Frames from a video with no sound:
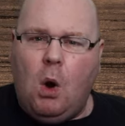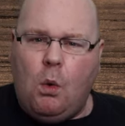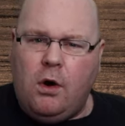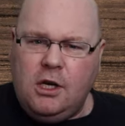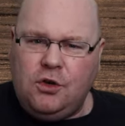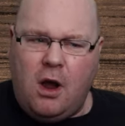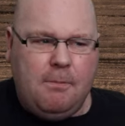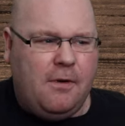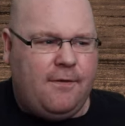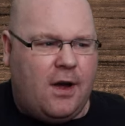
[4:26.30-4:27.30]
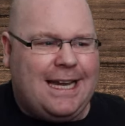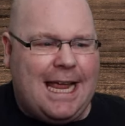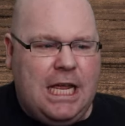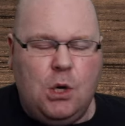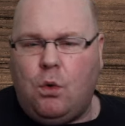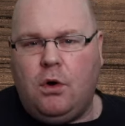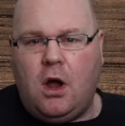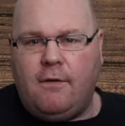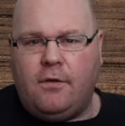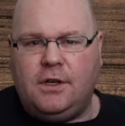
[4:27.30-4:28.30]
we want to try and provide equal
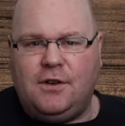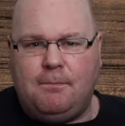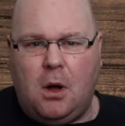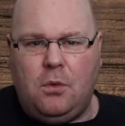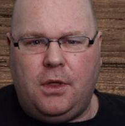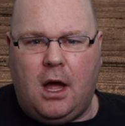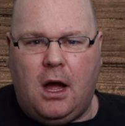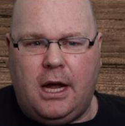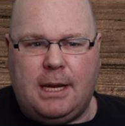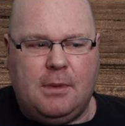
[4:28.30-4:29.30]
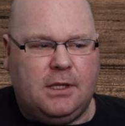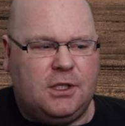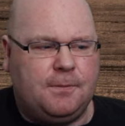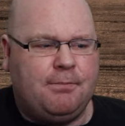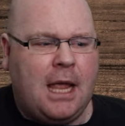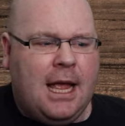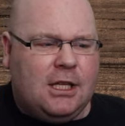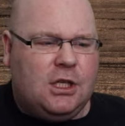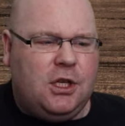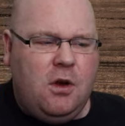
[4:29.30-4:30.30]
coverage of both arguments.
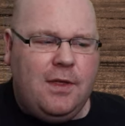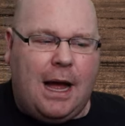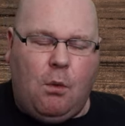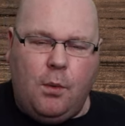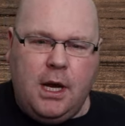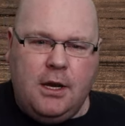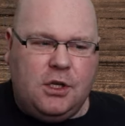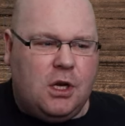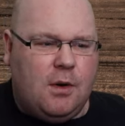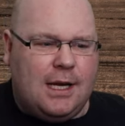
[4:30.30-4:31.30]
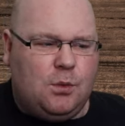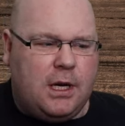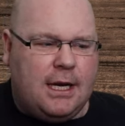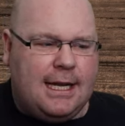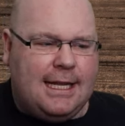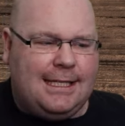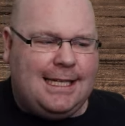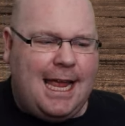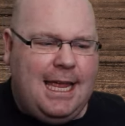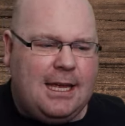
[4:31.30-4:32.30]
To do that, what we're going to do is we're going to
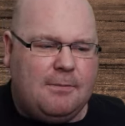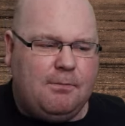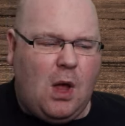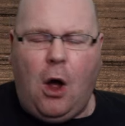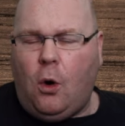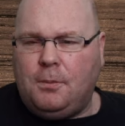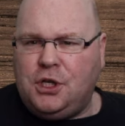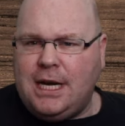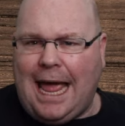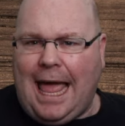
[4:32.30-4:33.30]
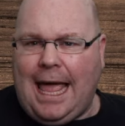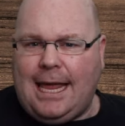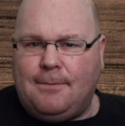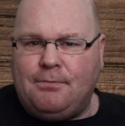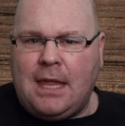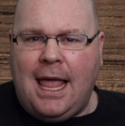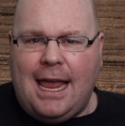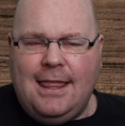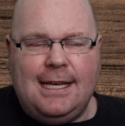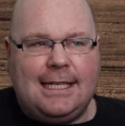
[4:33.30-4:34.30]
take option A.
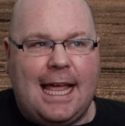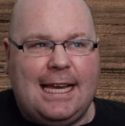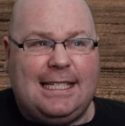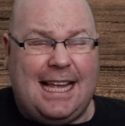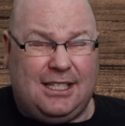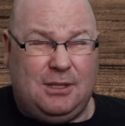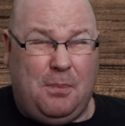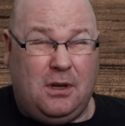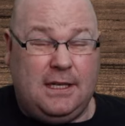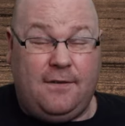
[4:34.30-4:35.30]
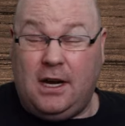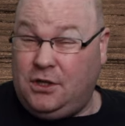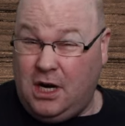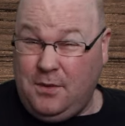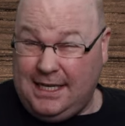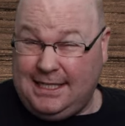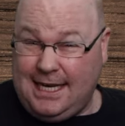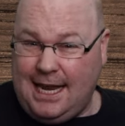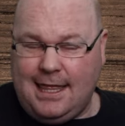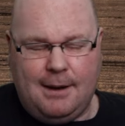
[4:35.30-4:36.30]
In this case, that's Spotify trying to
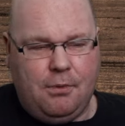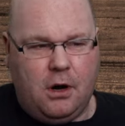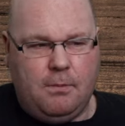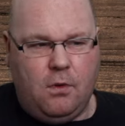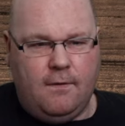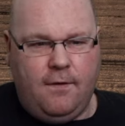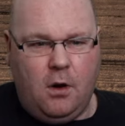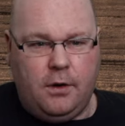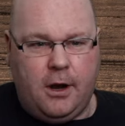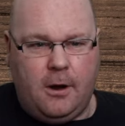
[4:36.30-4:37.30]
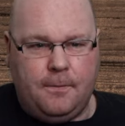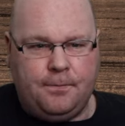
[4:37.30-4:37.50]
extend their product portfolio,